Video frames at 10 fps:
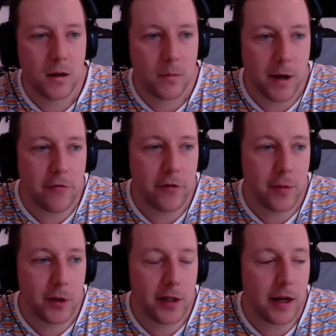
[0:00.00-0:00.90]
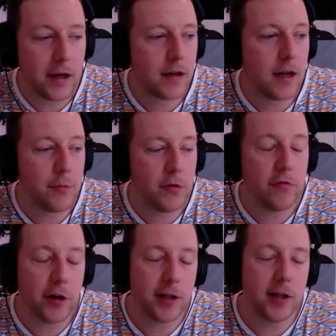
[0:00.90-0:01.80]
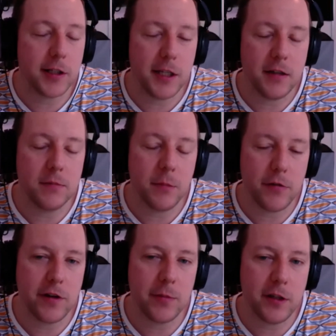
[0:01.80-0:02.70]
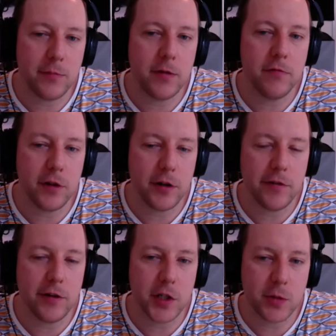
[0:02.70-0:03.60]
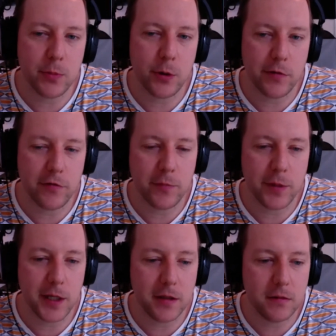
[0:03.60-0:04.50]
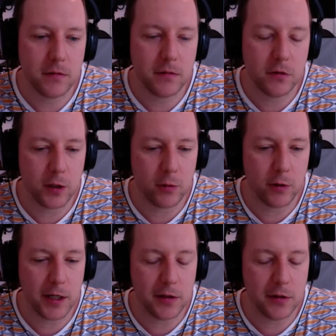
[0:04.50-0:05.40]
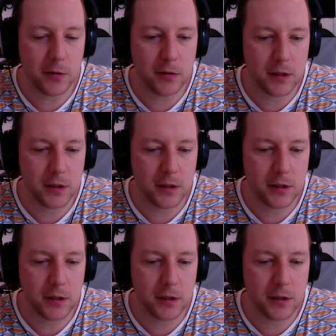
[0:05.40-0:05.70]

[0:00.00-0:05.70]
My family, I've been very lucky. My family have been very, very supportive of me doing what I do.